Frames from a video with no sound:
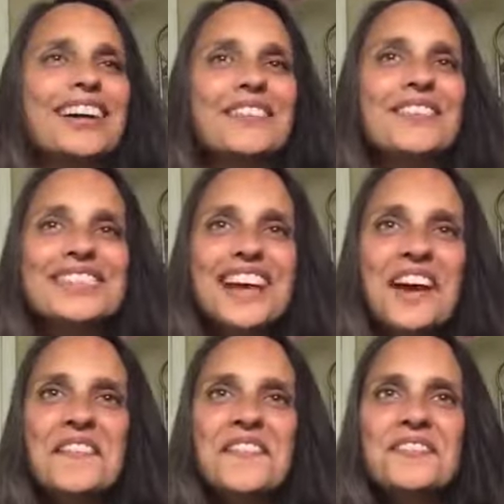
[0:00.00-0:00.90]
And it was
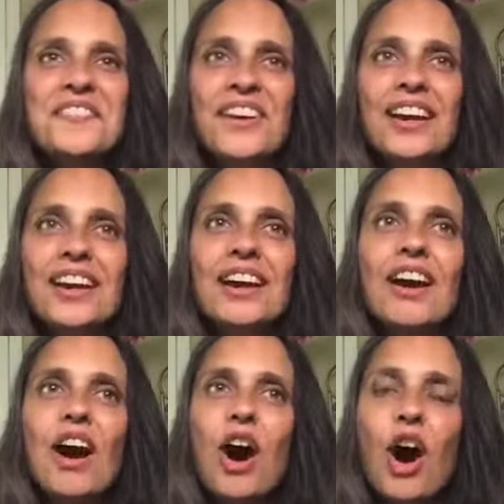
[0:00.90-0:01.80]
kind of a very
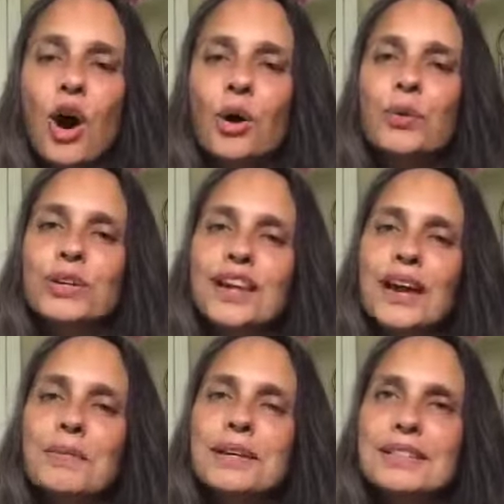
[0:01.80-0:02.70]
awkward
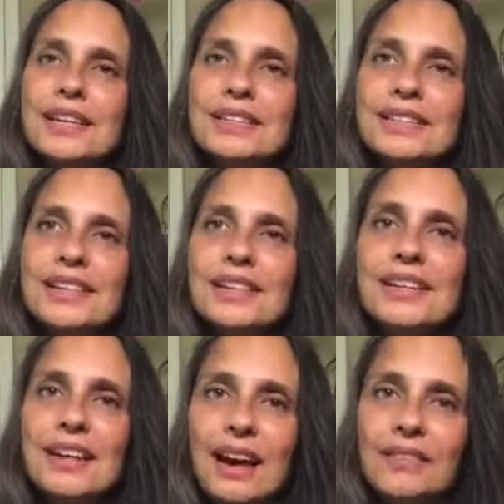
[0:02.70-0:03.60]
time because I'd seen
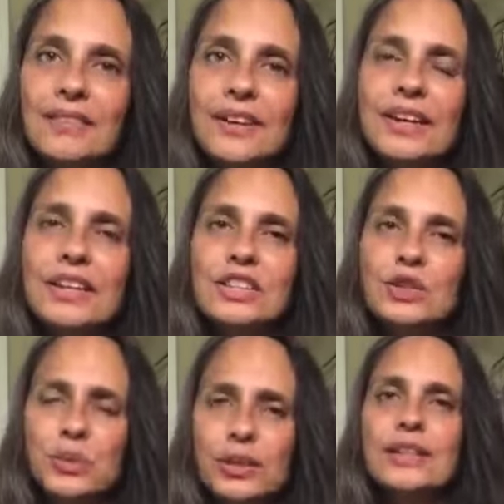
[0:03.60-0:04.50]
enough
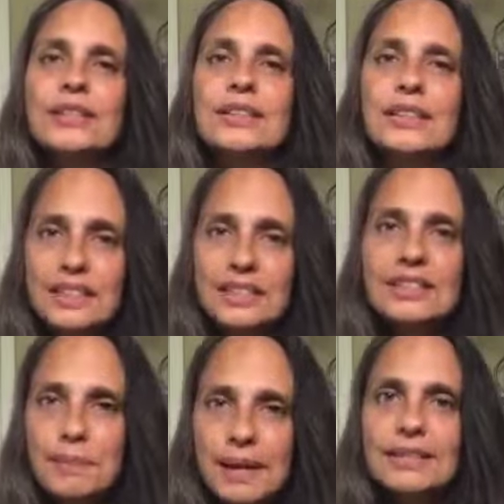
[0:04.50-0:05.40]
to realize that
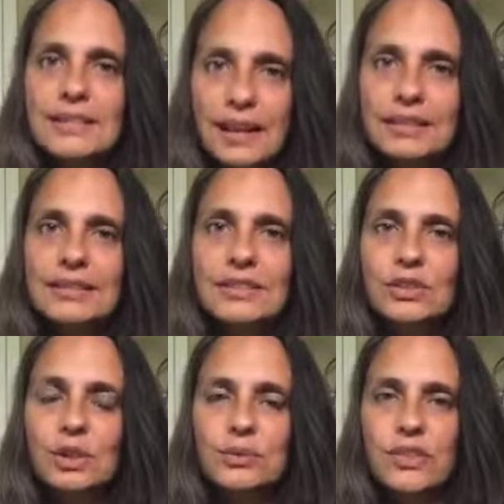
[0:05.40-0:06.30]
this made sense in
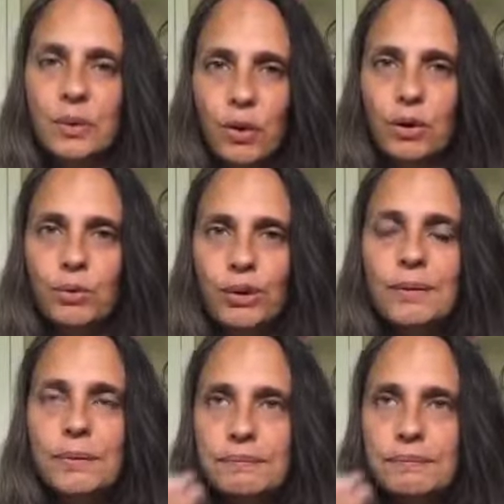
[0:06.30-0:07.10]
terms of I want to work